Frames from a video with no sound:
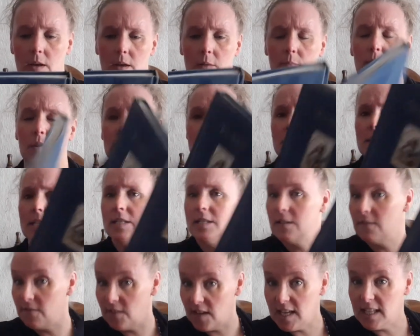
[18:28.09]
But this is the
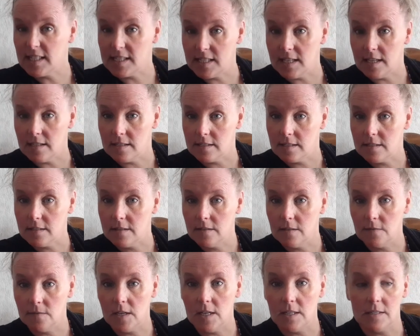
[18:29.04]

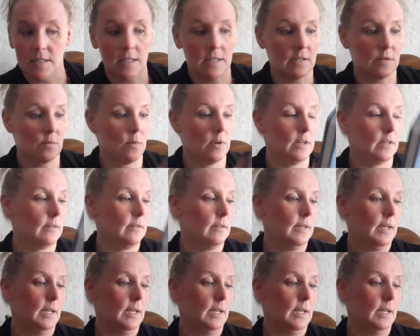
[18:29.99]
fanciest one.